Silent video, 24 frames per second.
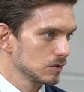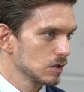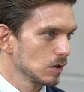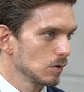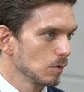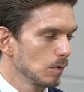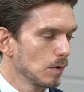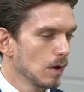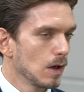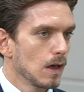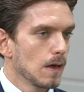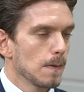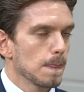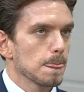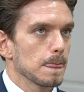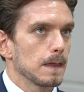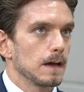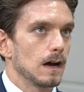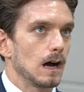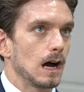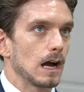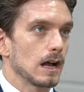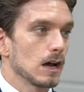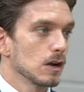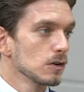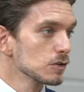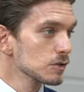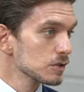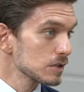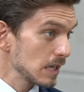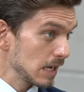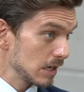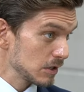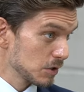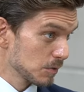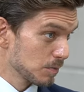So I
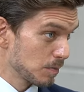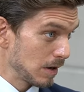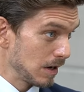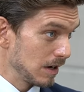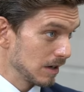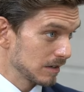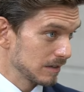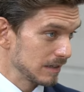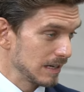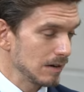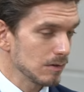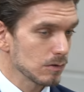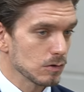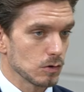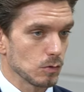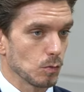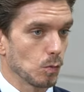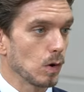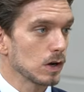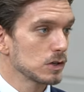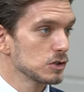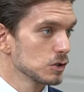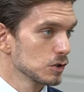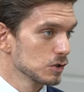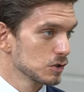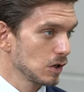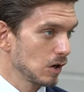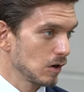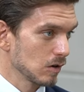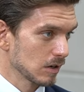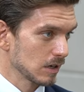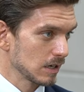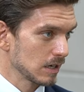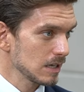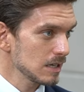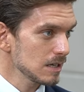understand your product now and what you're
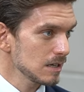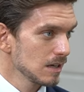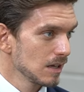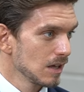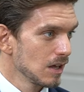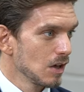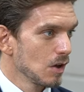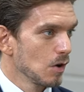targeting.